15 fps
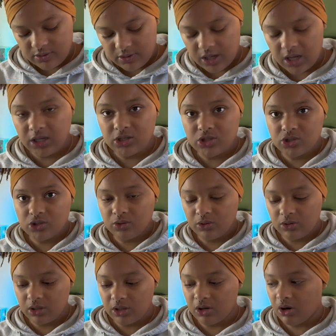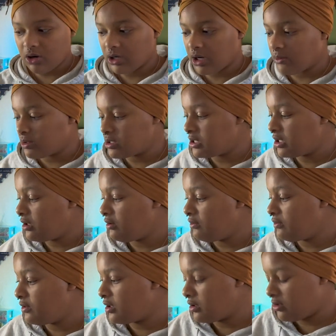I can show you the yarn I
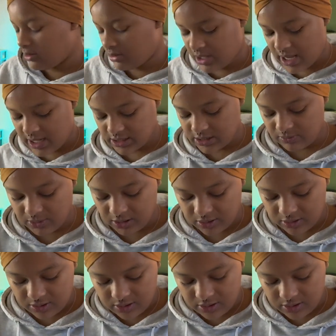received last month.